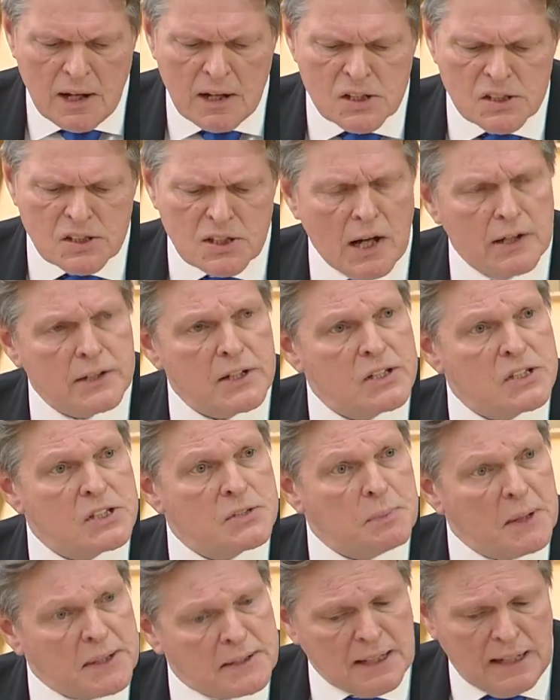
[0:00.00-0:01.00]
started
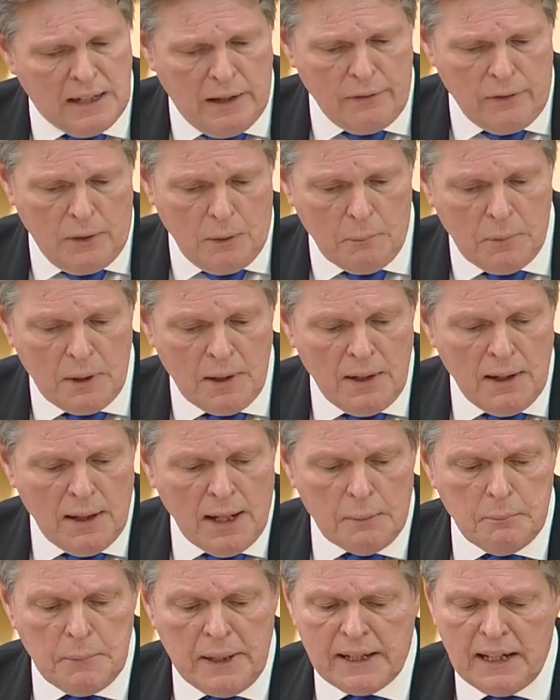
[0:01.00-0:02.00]
spitting at them
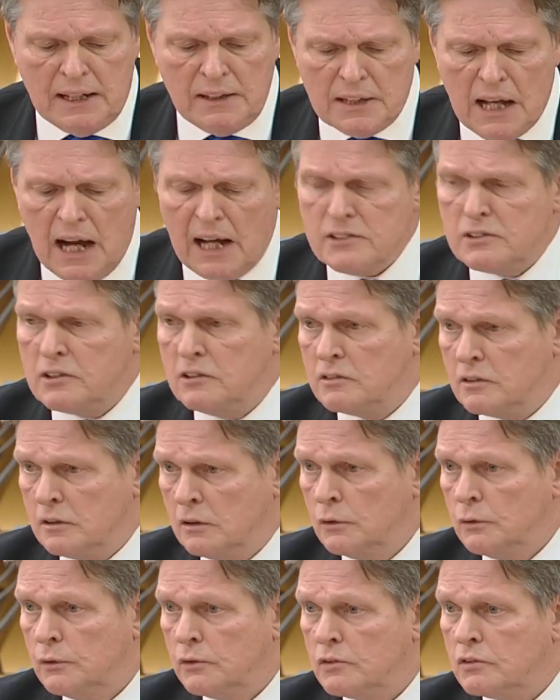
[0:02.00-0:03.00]
and making Nazi
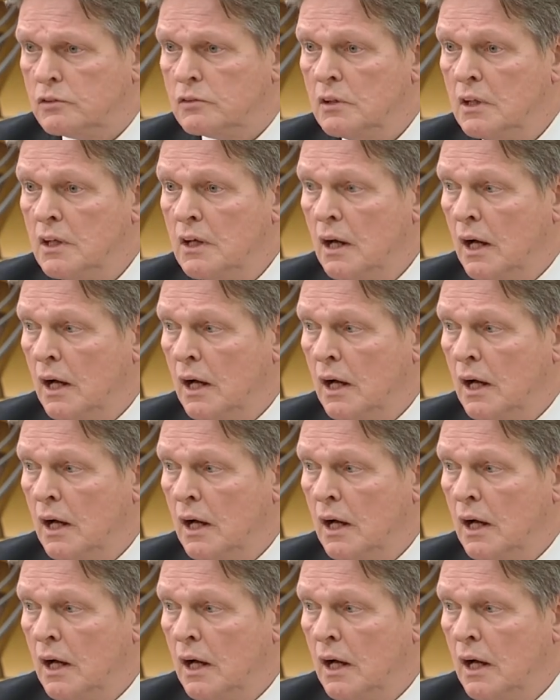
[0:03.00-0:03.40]
salutes,